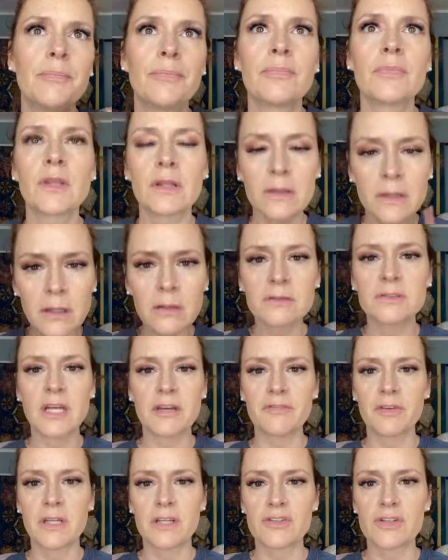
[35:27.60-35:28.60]
a little
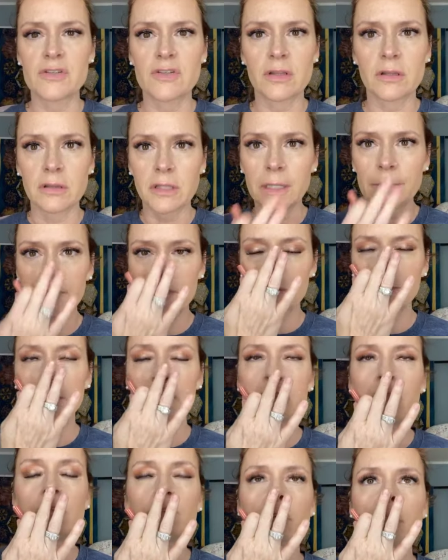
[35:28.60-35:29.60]
definition to the lips, but it's
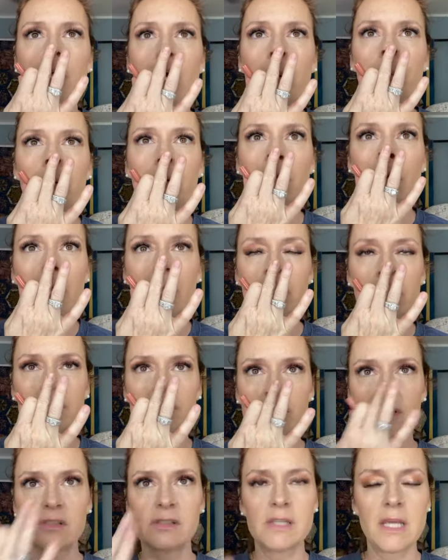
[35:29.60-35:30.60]
also gonna help your color to
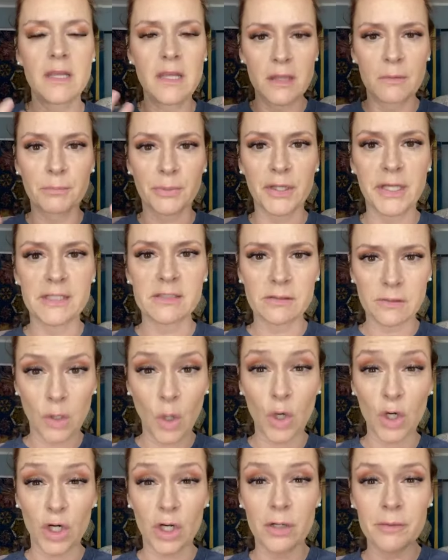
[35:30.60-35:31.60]
sit in place
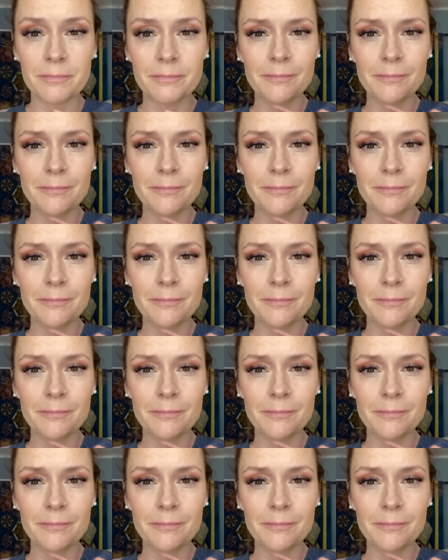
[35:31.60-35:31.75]
longer.